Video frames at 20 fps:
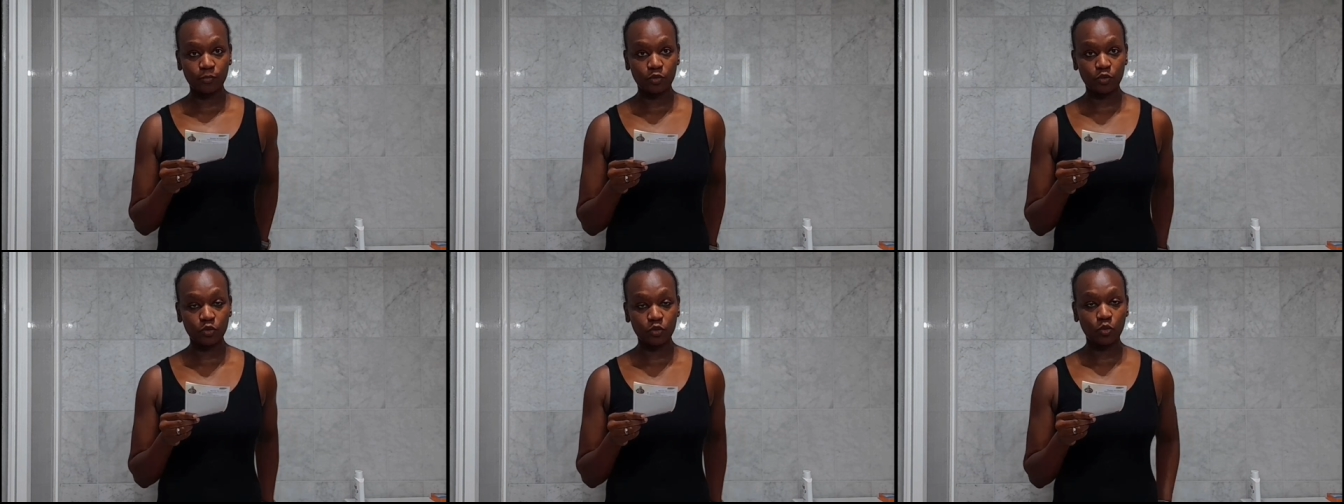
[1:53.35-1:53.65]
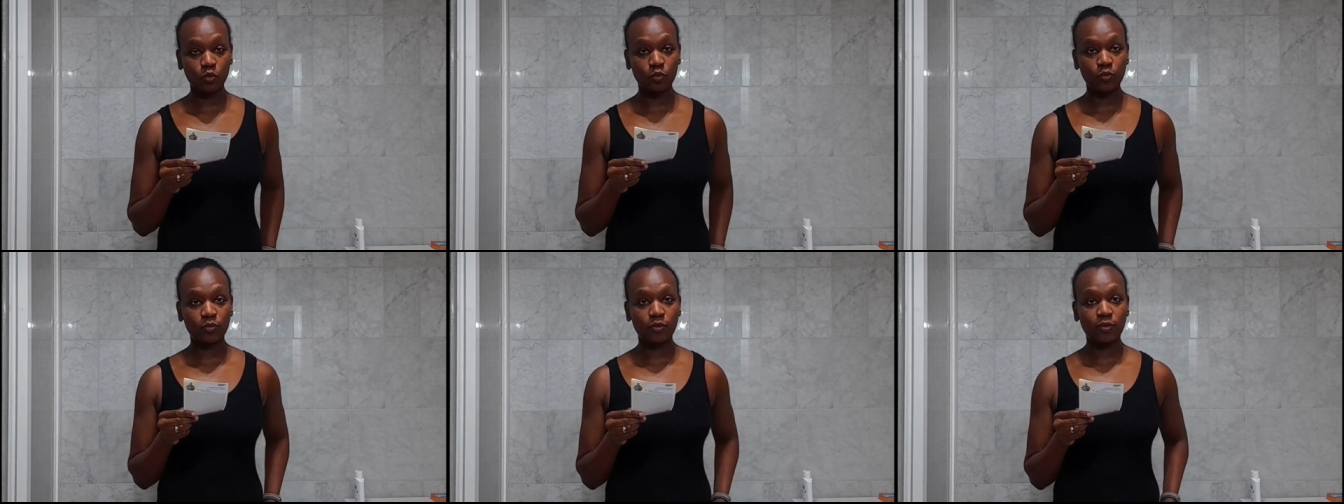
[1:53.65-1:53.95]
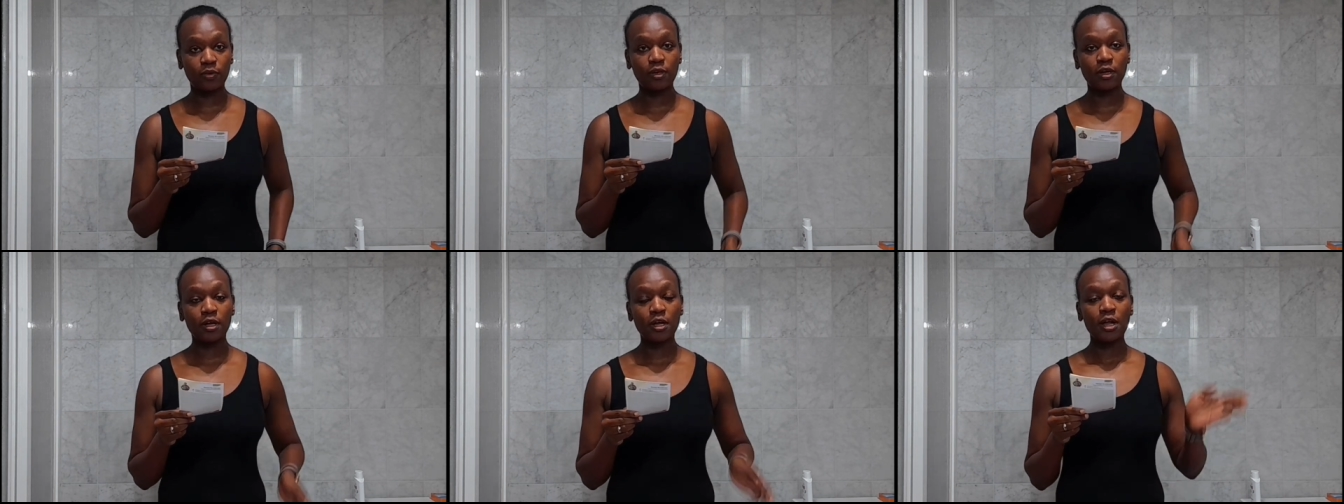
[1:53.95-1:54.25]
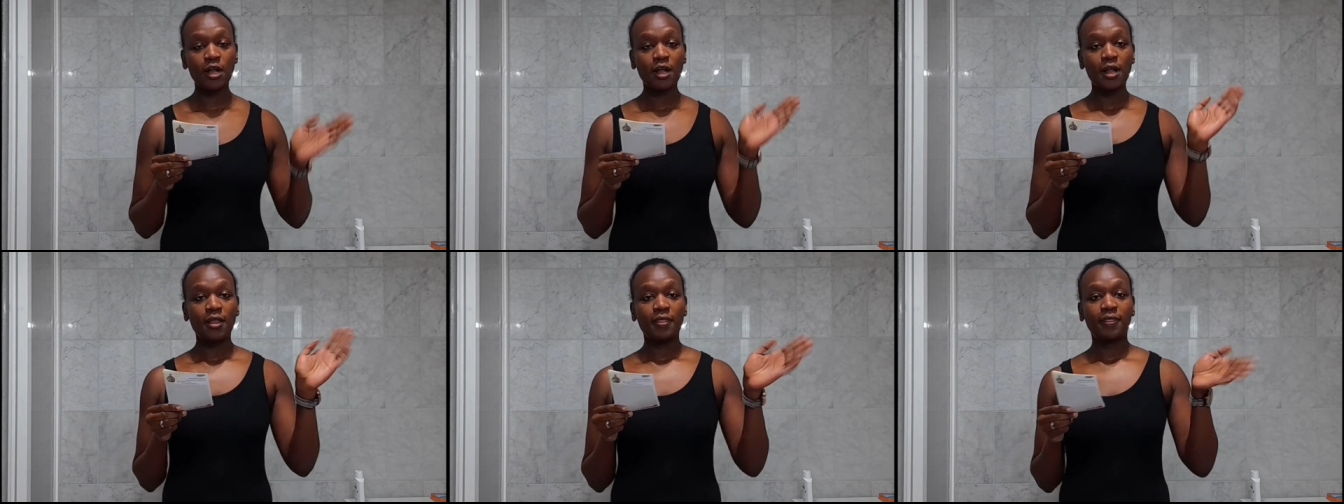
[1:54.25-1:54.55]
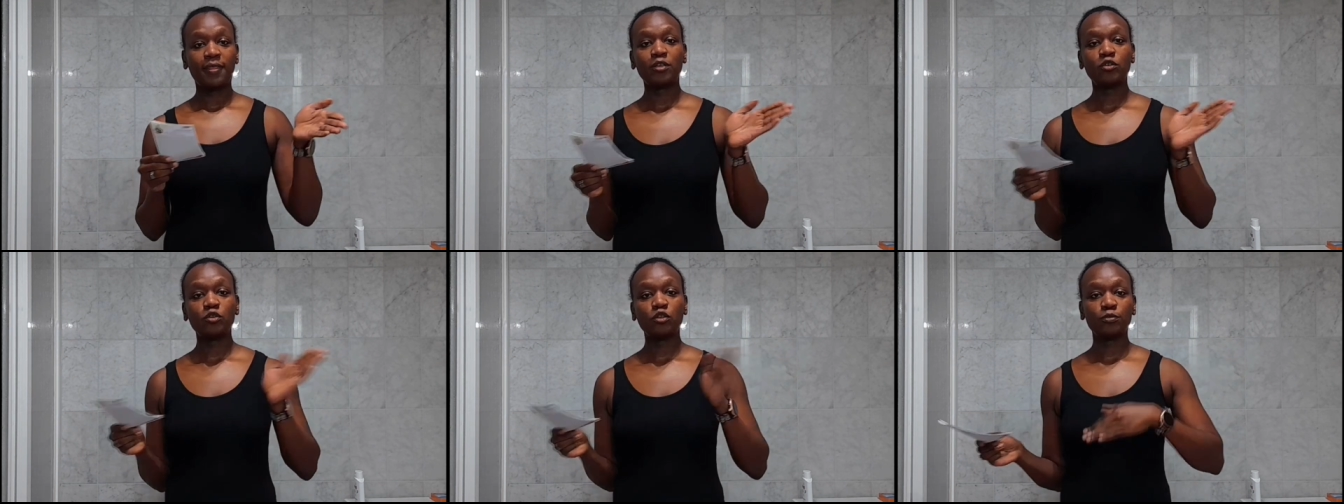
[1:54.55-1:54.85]
So
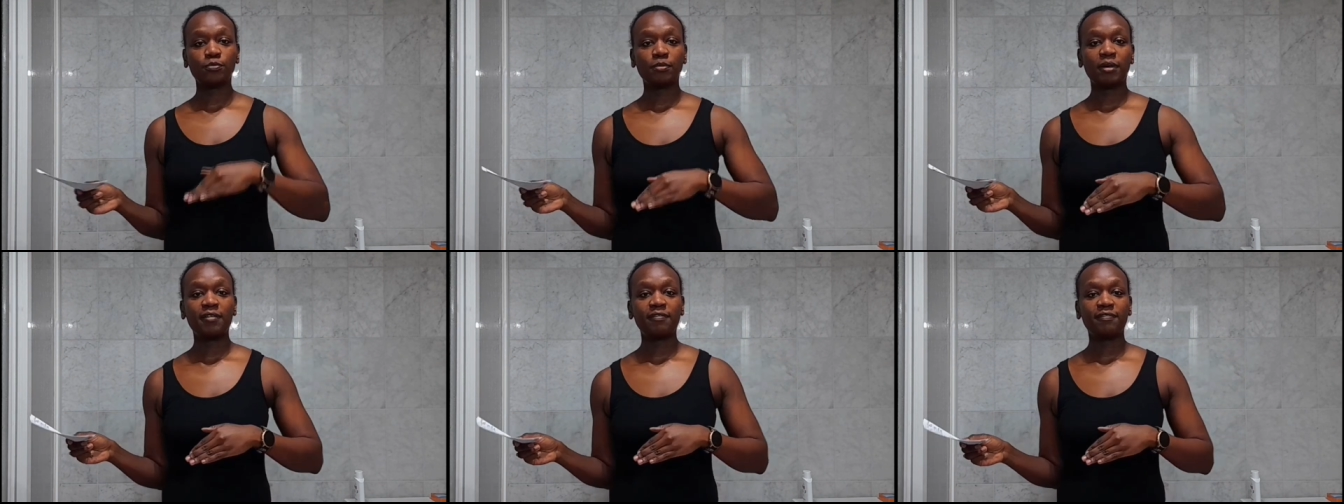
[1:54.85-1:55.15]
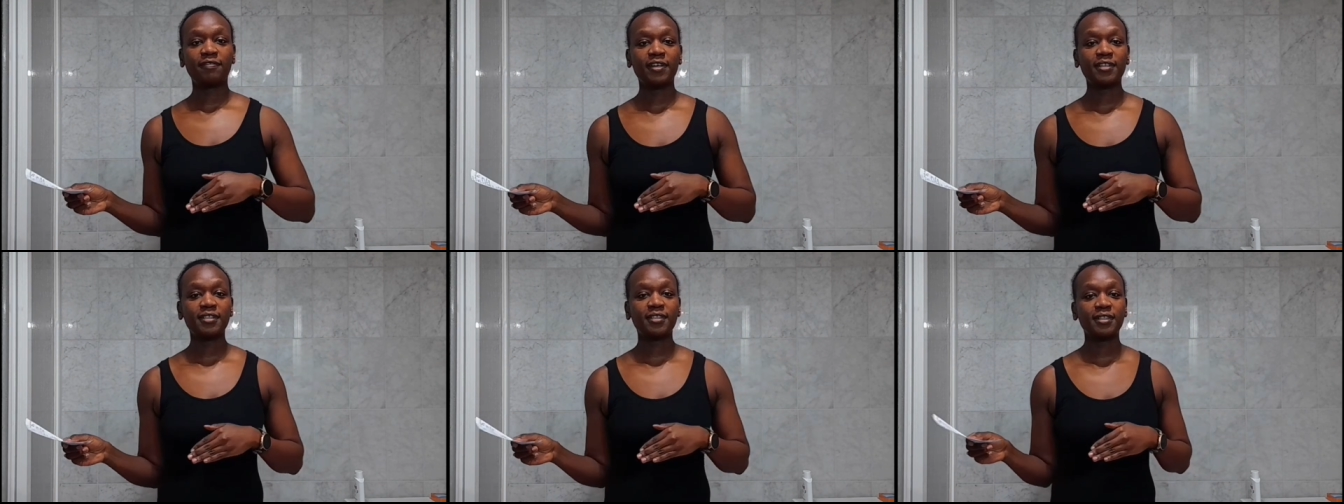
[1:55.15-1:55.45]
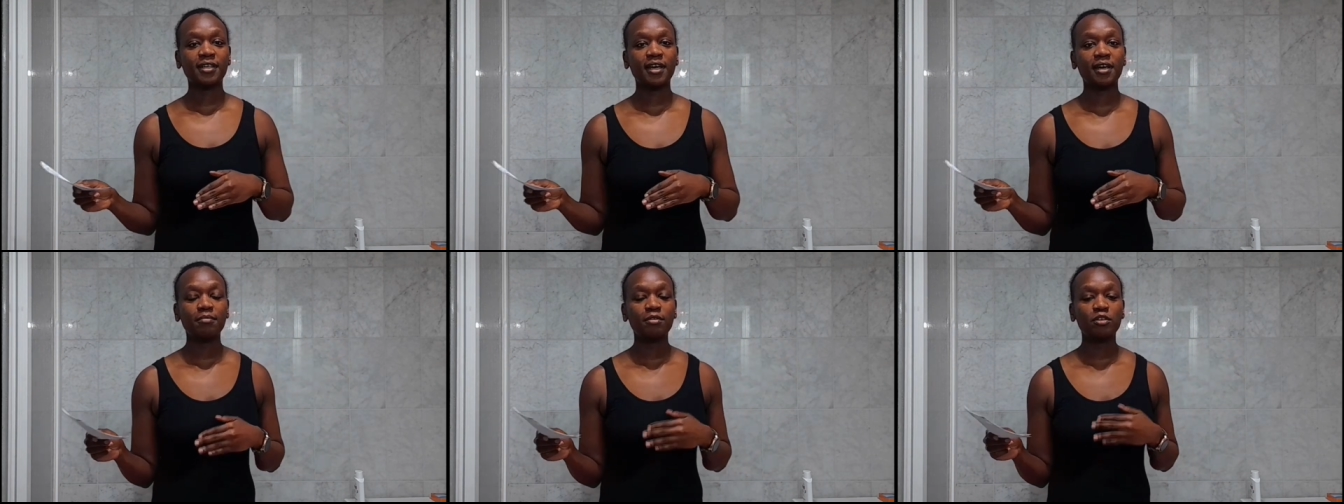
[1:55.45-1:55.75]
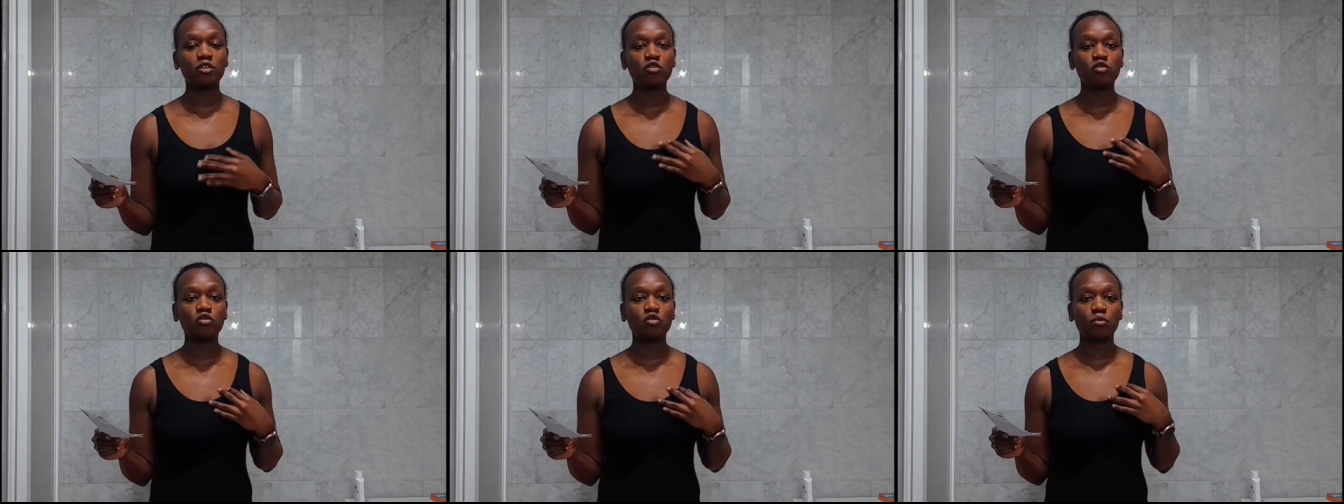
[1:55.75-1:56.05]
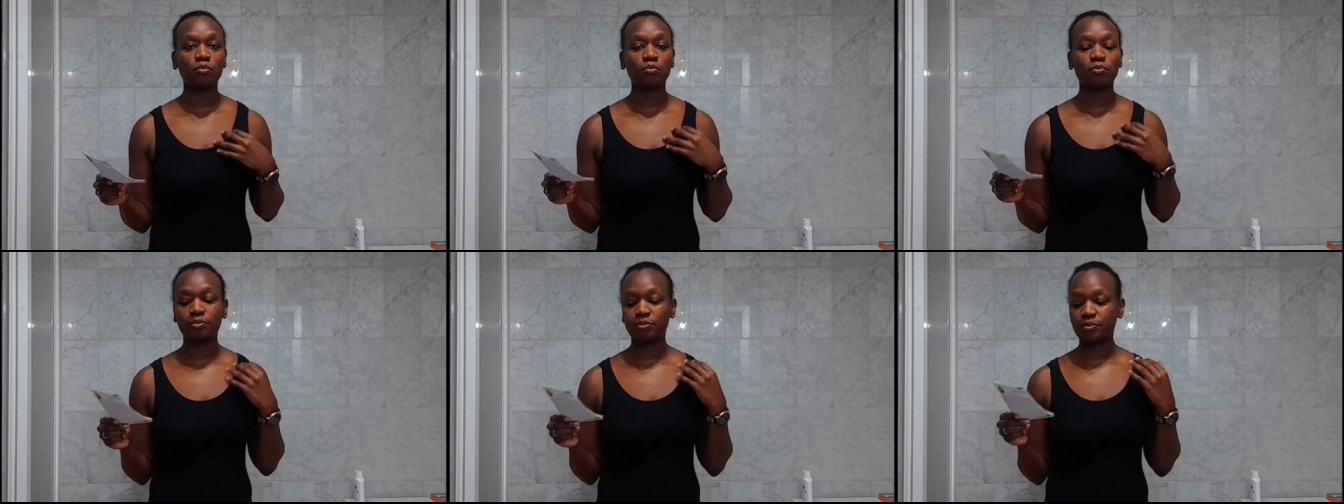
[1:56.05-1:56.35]
that was my first time in
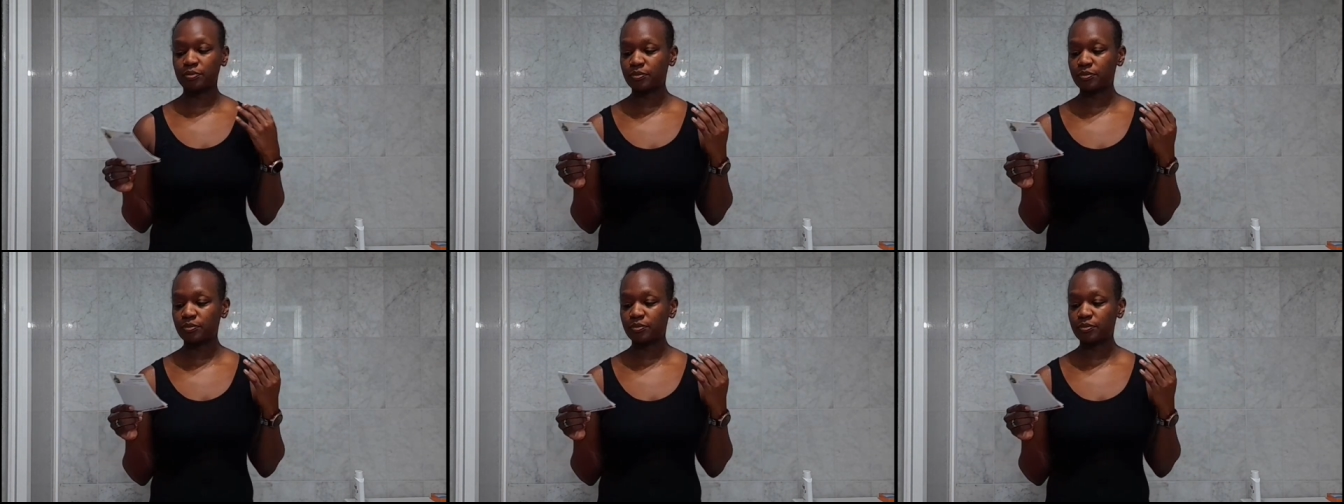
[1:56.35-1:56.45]
Europe.